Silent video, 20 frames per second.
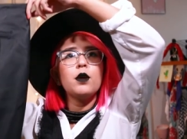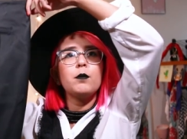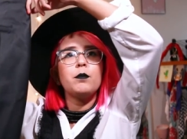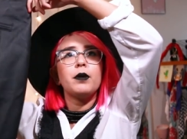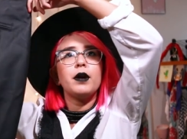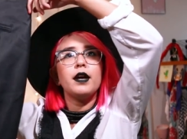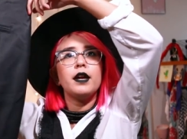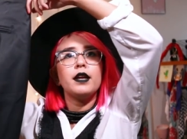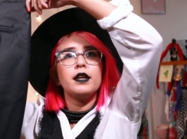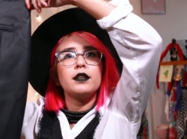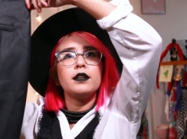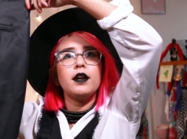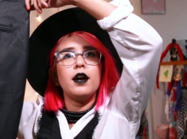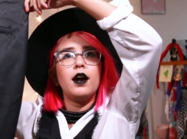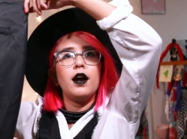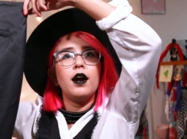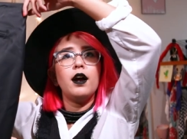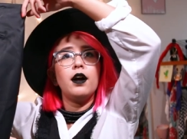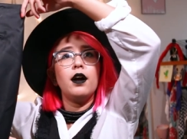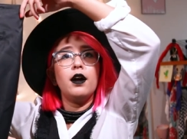but
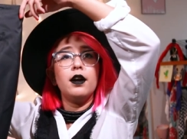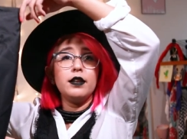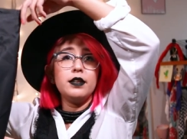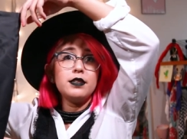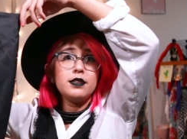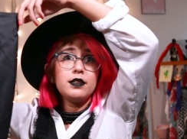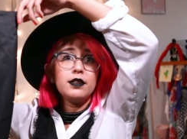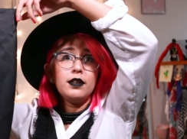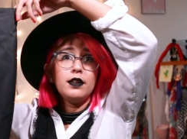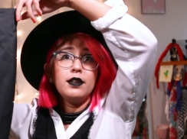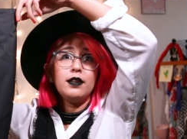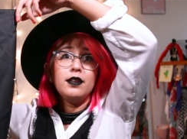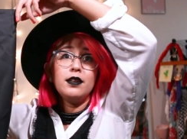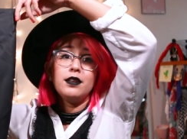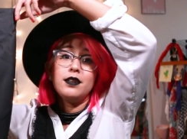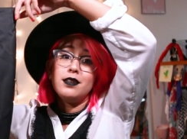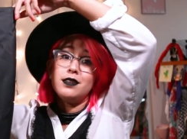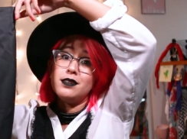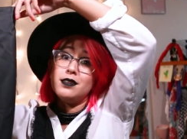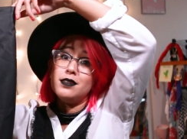honestly,
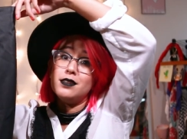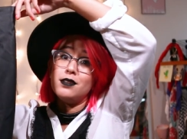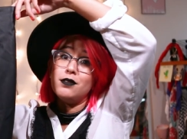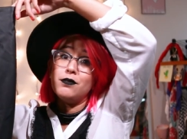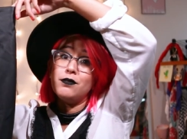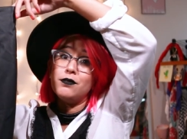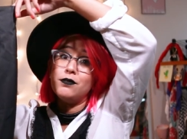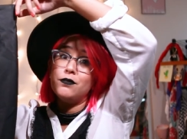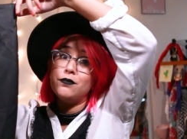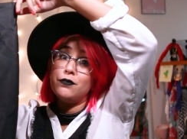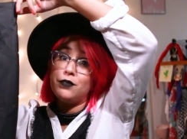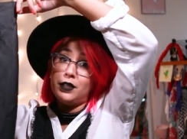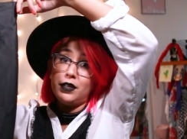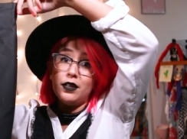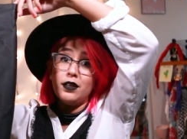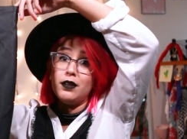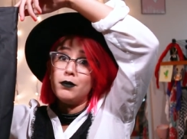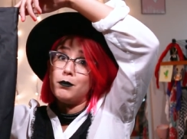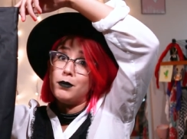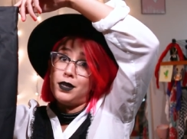this is a
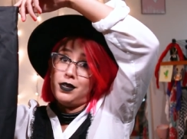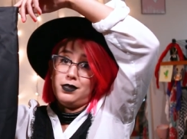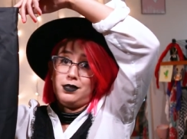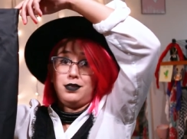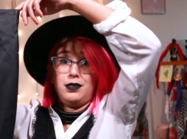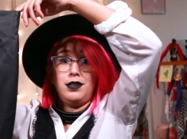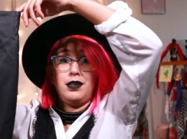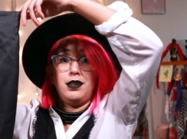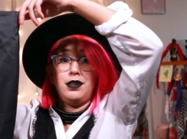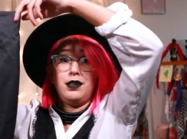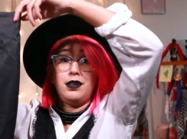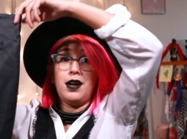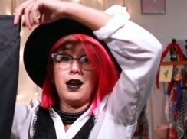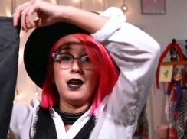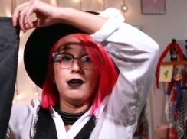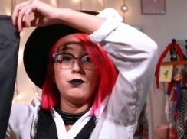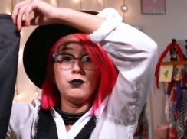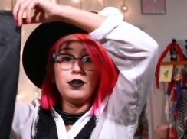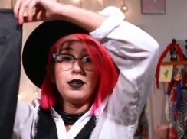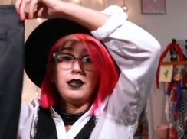freaking amazing.
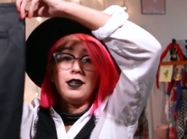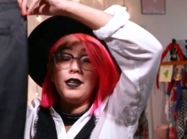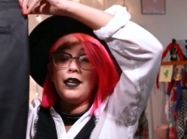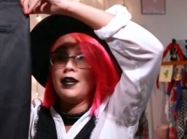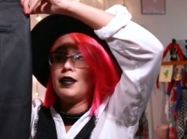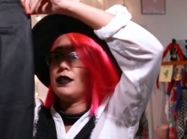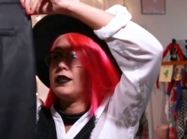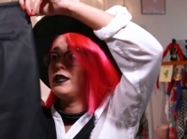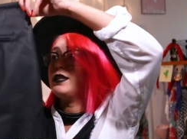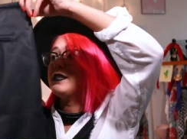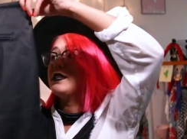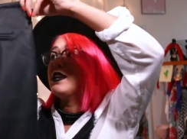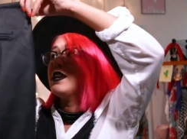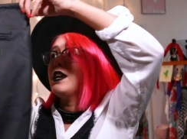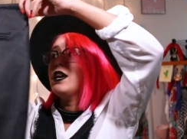I really like this.